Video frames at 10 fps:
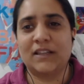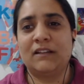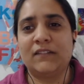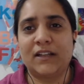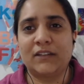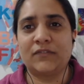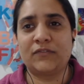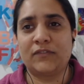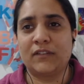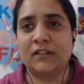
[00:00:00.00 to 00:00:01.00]
that
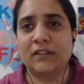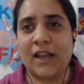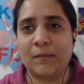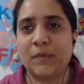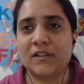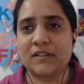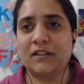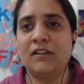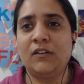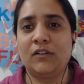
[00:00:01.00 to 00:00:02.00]
if that
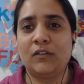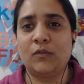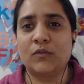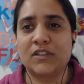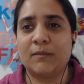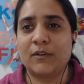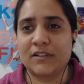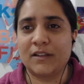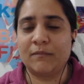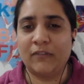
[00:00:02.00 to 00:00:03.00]
person knows about
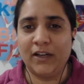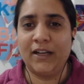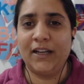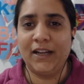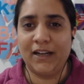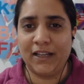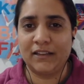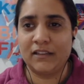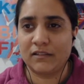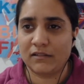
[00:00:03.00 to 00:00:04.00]
some fun link like
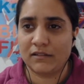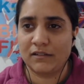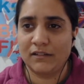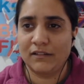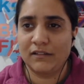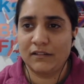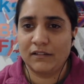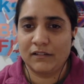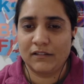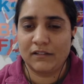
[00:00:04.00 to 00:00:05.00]
this,
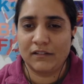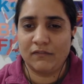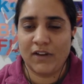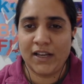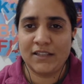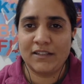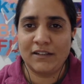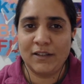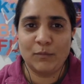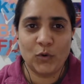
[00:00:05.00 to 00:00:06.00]
why isn't
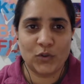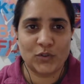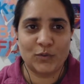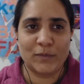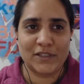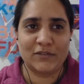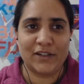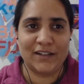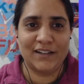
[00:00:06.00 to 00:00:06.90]
the book so much fun?